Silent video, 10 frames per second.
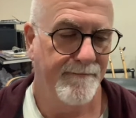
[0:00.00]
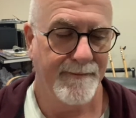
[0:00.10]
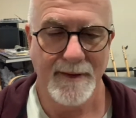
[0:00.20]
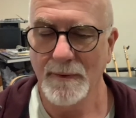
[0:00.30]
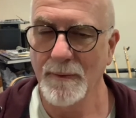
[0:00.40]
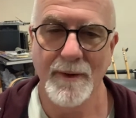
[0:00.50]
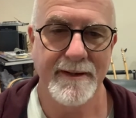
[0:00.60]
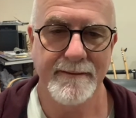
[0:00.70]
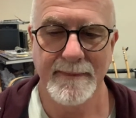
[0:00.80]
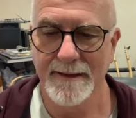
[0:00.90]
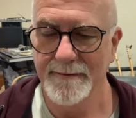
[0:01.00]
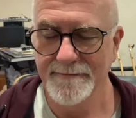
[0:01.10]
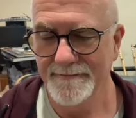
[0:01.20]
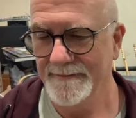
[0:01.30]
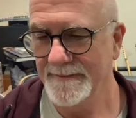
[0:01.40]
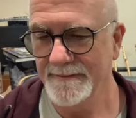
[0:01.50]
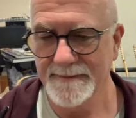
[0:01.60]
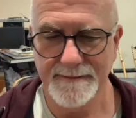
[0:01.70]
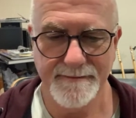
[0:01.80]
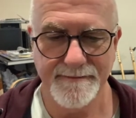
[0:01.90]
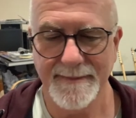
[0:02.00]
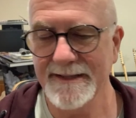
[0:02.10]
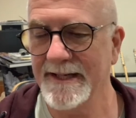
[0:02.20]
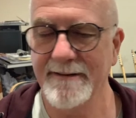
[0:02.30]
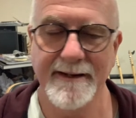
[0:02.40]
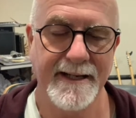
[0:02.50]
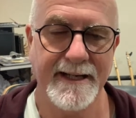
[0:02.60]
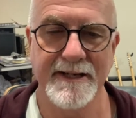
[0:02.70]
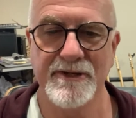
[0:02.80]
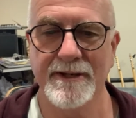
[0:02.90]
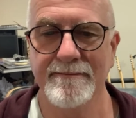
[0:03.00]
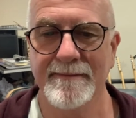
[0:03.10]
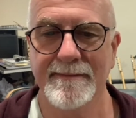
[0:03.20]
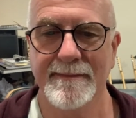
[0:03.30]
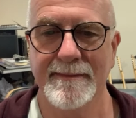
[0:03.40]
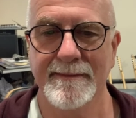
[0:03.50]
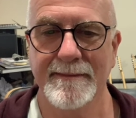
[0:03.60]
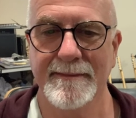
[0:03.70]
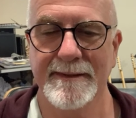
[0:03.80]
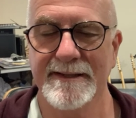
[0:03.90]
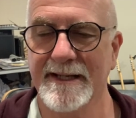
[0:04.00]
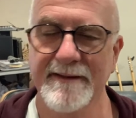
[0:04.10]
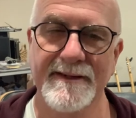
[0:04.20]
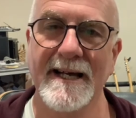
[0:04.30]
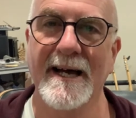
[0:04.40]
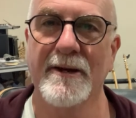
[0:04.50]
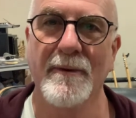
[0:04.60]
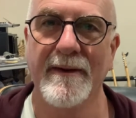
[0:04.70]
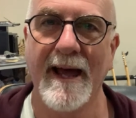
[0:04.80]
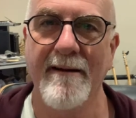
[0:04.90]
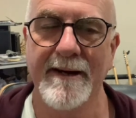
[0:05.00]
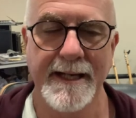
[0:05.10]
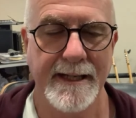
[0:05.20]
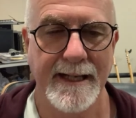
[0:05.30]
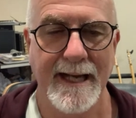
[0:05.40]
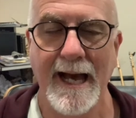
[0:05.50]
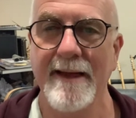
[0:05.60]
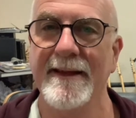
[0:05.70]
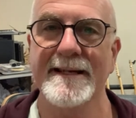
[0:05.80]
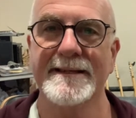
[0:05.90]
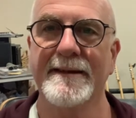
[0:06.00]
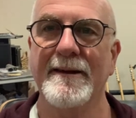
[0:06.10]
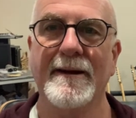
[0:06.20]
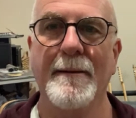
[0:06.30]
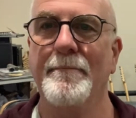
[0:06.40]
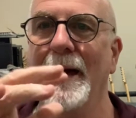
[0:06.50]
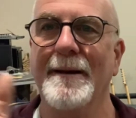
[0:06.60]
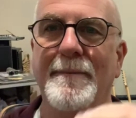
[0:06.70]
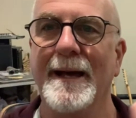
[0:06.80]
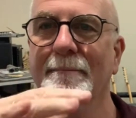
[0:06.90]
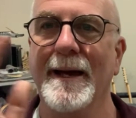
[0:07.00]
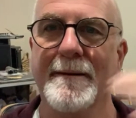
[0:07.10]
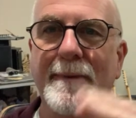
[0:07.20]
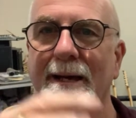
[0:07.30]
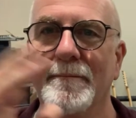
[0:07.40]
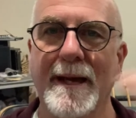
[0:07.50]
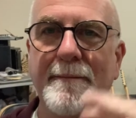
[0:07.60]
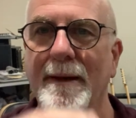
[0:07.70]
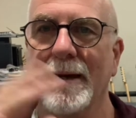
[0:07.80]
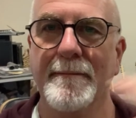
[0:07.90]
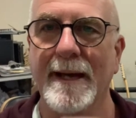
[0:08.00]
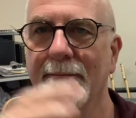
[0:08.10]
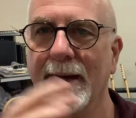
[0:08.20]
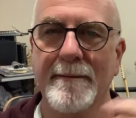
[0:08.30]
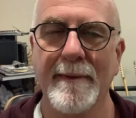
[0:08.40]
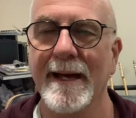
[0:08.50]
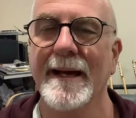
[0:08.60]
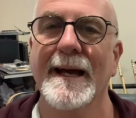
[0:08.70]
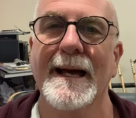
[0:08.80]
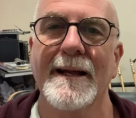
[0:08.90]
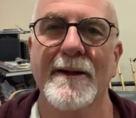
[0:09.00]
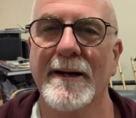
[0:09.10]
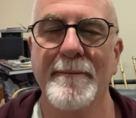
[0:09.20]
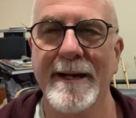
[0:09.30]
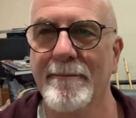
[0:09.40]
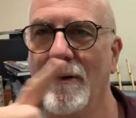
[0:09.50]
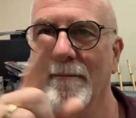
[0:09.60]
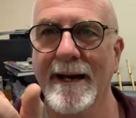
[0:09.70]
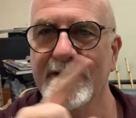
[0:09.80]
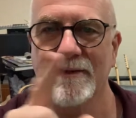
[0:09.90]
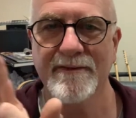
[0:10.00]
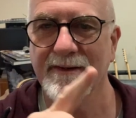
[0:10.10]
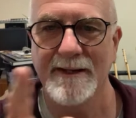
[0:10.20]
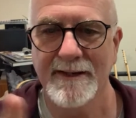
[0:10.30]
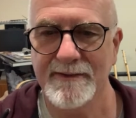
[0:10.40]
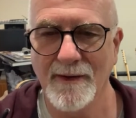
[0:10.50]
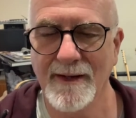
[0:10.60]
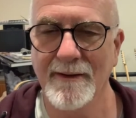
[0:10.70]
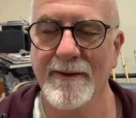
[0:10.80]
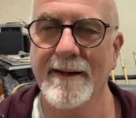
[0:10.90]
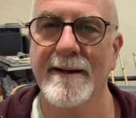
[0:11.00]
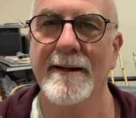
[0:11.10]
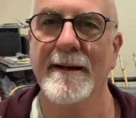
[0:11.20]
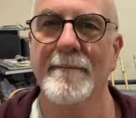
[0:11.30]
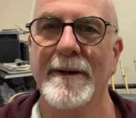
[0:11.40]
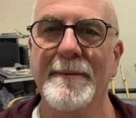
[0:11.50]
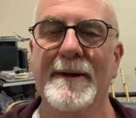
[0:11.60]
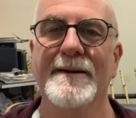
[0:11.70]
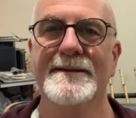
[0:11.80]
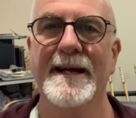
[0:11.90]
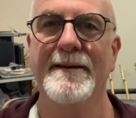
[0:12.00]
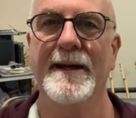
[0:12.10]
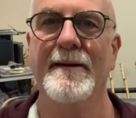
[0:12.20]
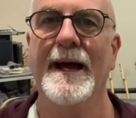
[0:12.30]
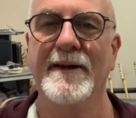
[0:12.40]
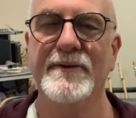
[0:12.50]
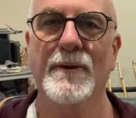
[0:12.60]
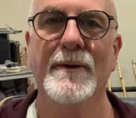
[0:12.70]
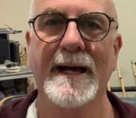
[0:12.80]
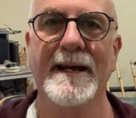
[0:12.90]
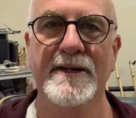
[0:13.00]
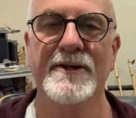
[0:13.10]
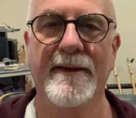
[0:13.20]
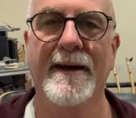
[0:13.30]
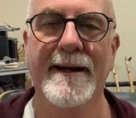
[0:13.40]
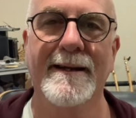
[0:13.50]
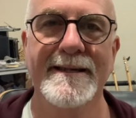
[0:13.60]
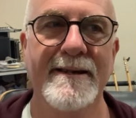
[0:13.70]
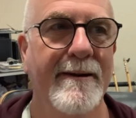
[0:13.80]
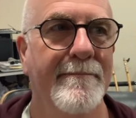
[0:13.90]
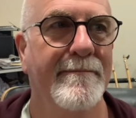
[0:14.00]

We walk, interior kitchen. Steve is arguing with Harry. And then us get there and go bang, bang, bang, bang, bang, bang, bang, bang, bang. Like a ping pong match of dialogue. People don't stand there and talk at each other unless they're in,